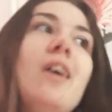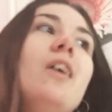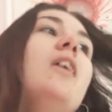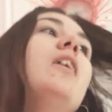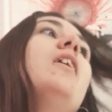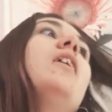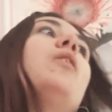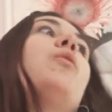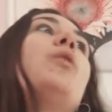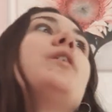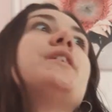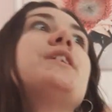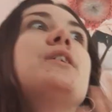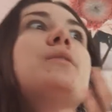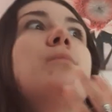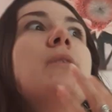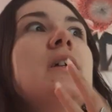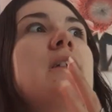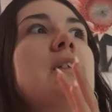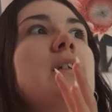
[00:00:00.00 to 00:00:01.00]
uh, what
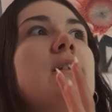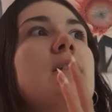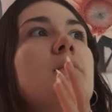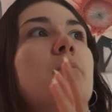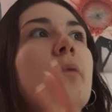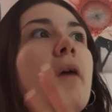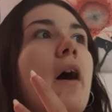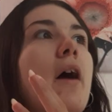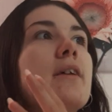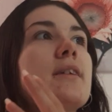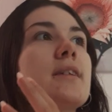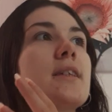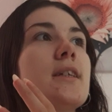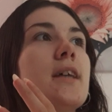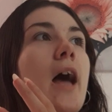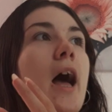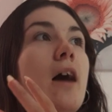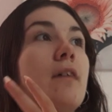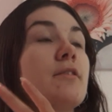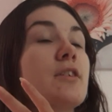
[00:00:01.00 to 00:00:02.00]
it meant in the past to
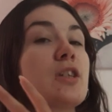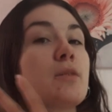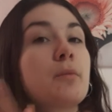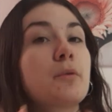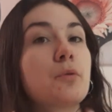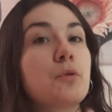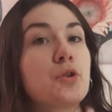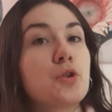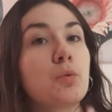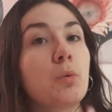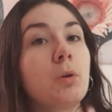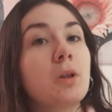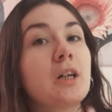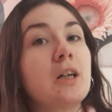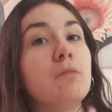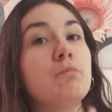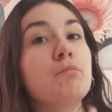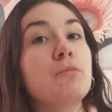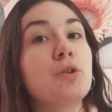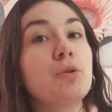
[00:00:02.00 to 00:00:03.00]
have a spiritual
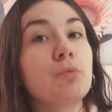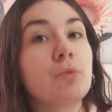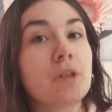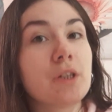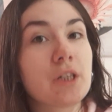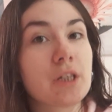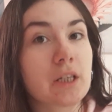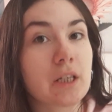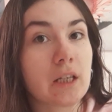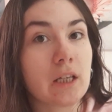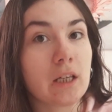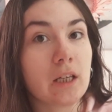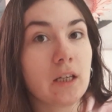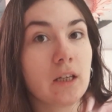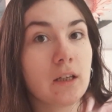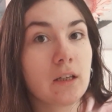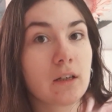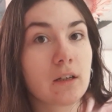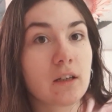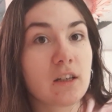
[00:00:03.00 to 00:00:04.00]

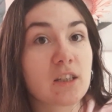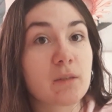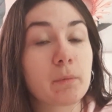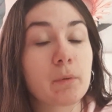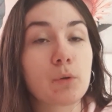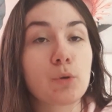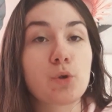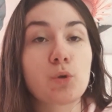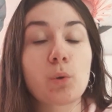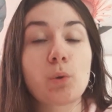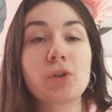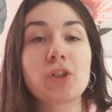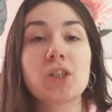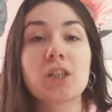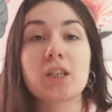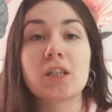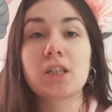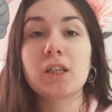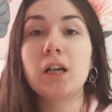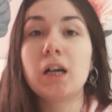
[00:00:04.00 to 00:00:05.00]
community, a spiritual
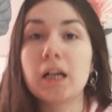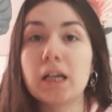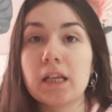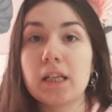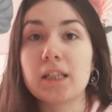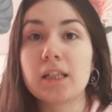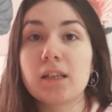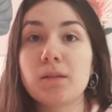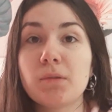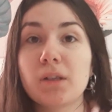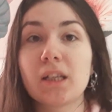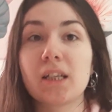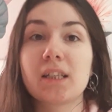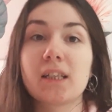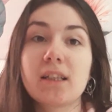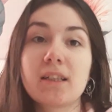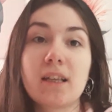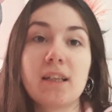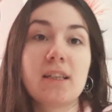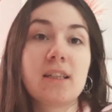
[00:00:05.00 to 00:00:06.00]
society, because
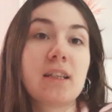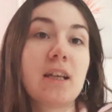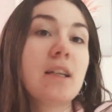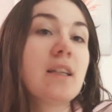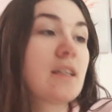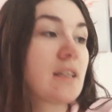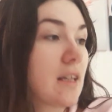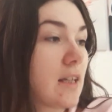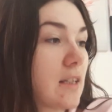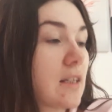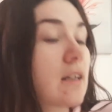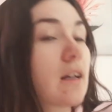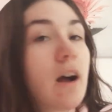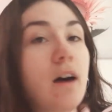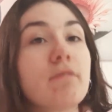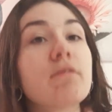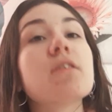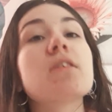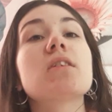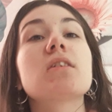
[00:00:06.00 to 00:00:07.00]
as I said, Satan
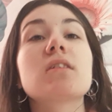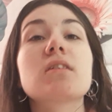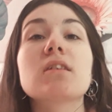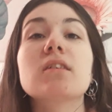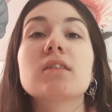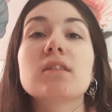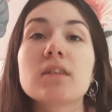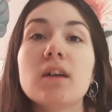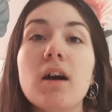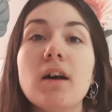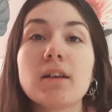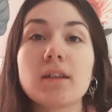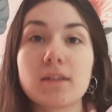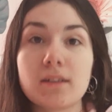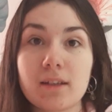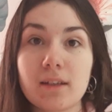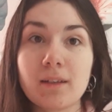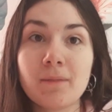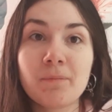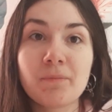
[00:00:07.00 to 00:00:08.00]
governs
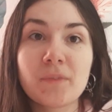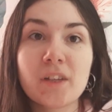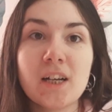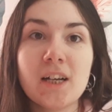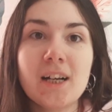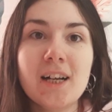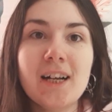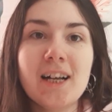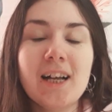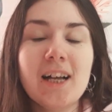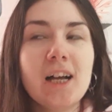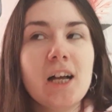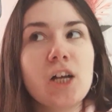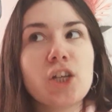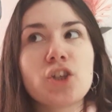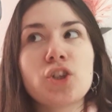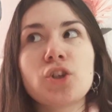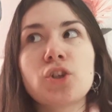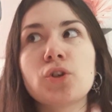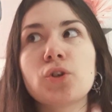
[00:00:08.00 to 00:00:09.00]
society.
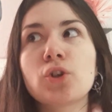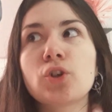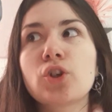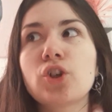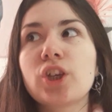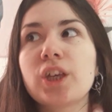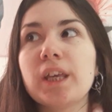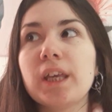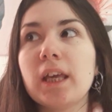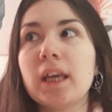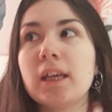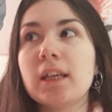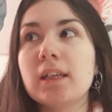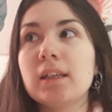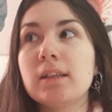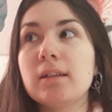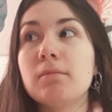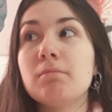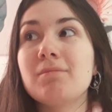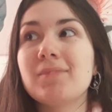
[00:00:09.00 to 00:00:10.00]
You
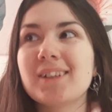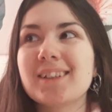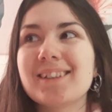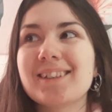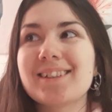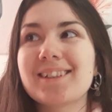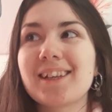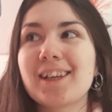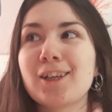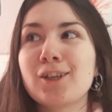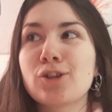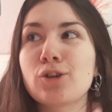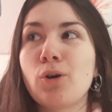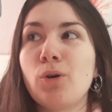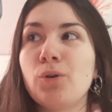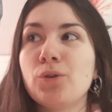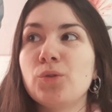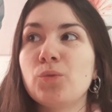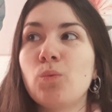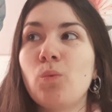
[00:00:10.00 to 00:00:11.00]
can meditate
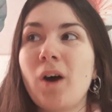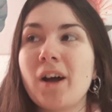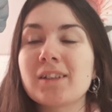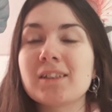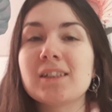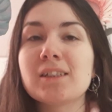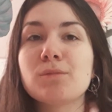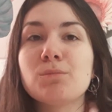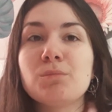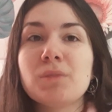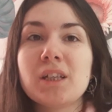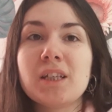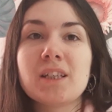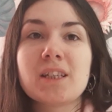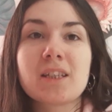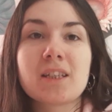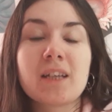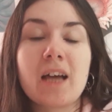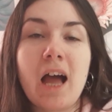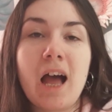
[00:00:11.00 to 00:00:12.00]
on what it
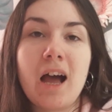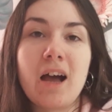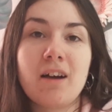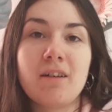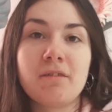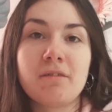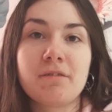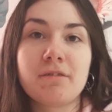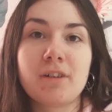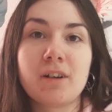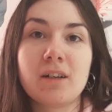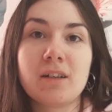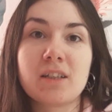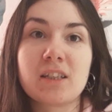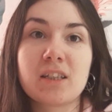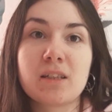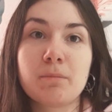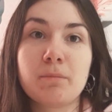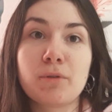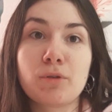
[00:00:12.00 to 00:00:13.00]
means to have a
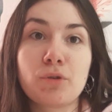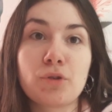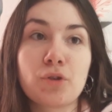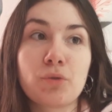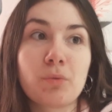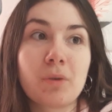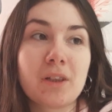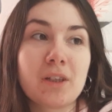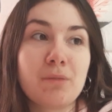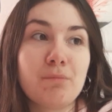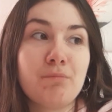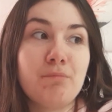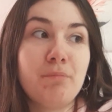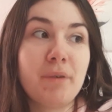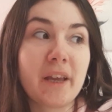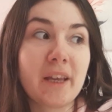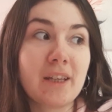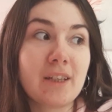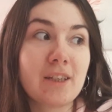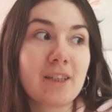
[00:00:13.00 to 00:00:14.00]
spiritually
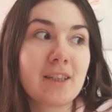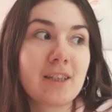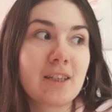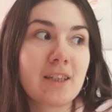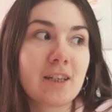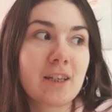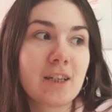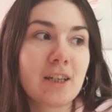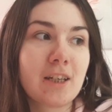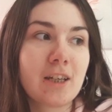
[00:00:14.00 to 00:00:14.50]
based